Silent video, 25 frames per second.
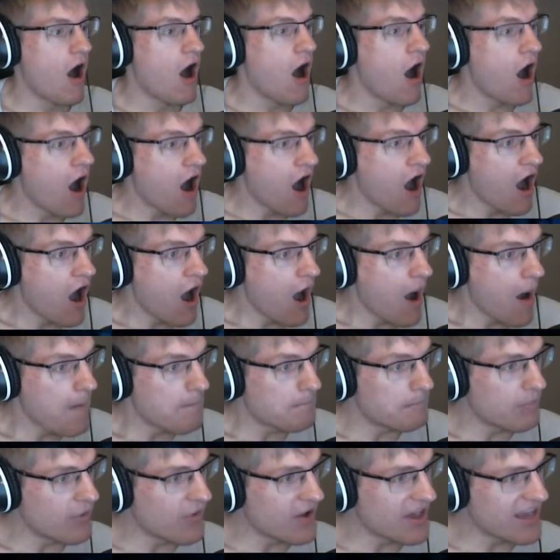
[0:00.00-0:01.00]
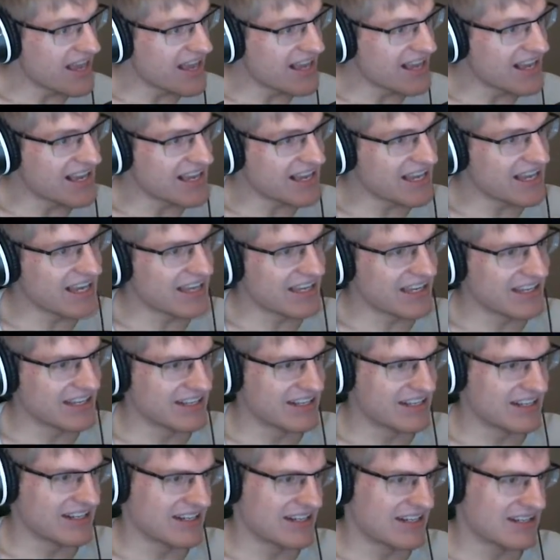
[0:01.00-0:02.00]
Boing!
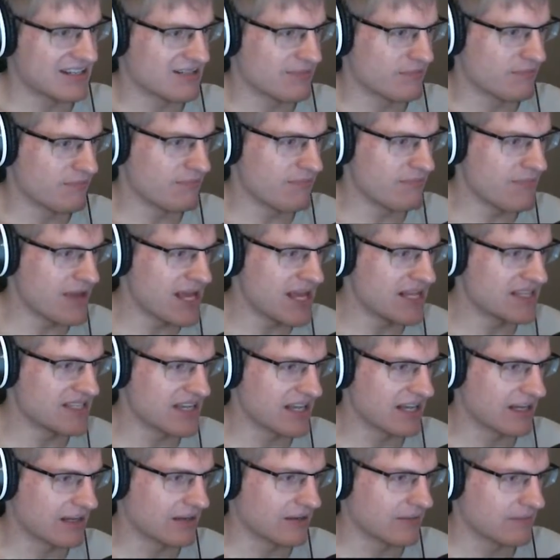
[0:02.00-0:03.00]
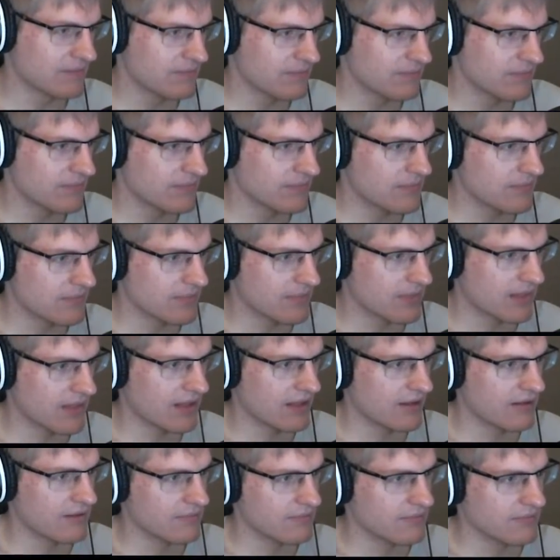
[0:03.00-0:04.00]
It's amazing!
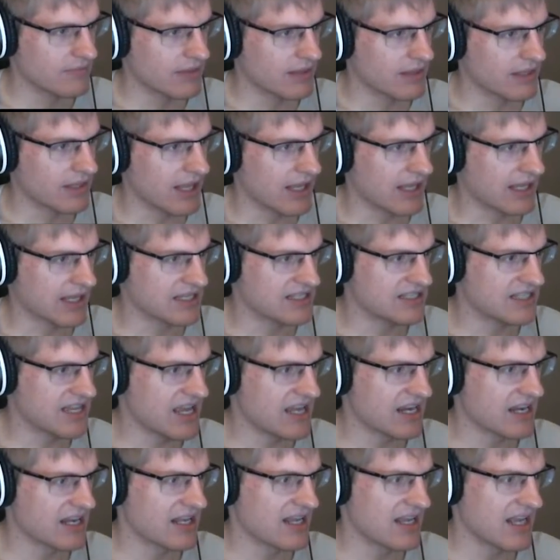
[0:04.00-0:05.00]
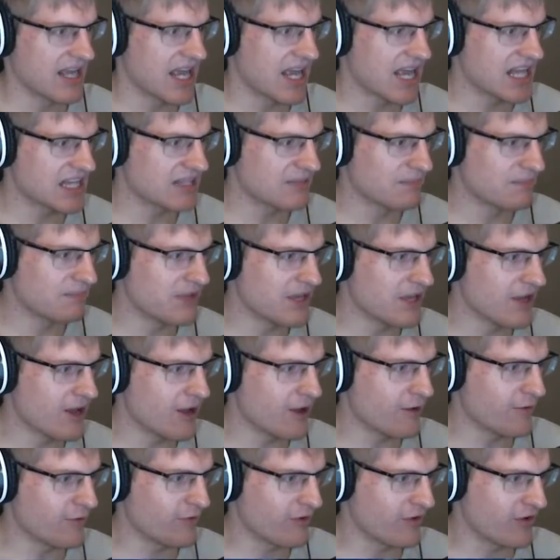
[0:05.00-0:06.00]
Like I said, it's
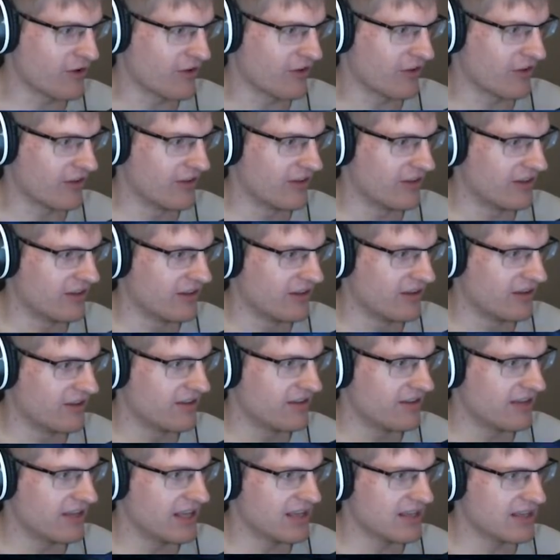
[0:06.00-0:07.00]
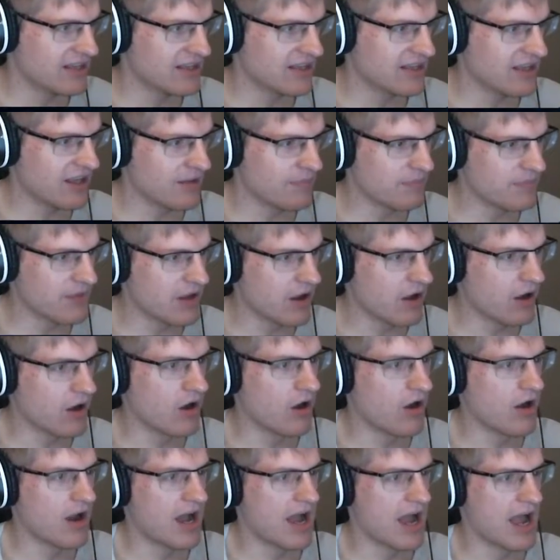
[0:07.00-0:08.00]
beautiful! It's so be-
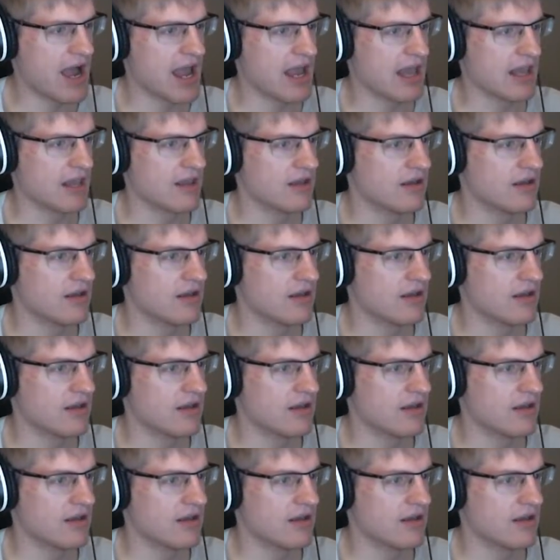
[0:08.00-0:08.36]
oh, hi.